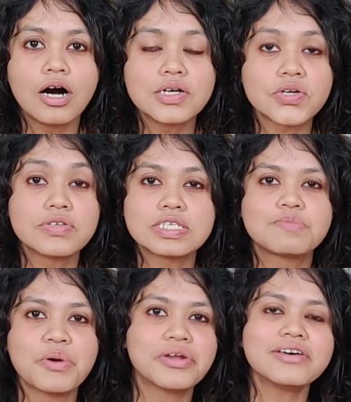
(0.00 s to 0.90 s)
sort of
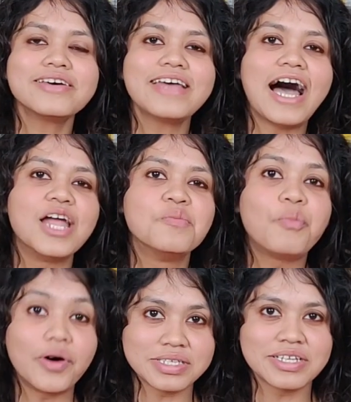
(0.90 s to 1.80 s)
spirited
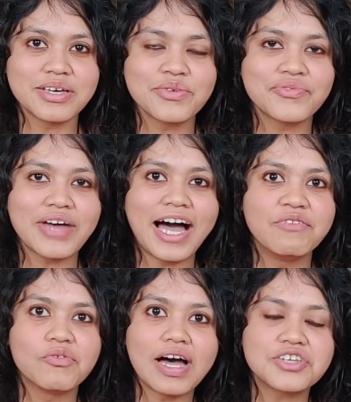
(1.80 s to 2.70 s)
and positive
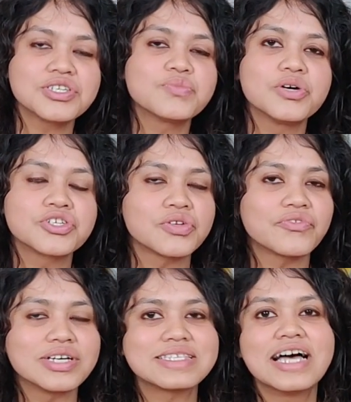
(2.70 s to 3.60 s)
and vivacious version
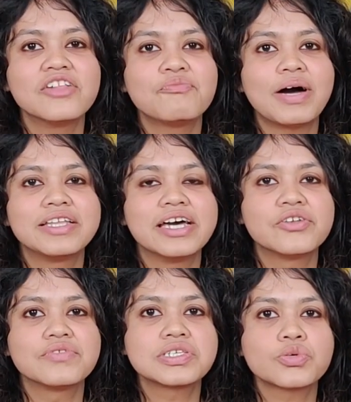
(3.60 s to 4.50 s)
of herself by the
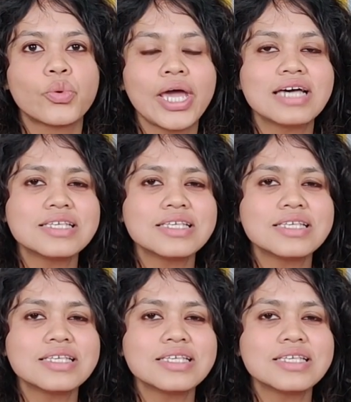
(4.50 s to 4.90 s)
end of the story.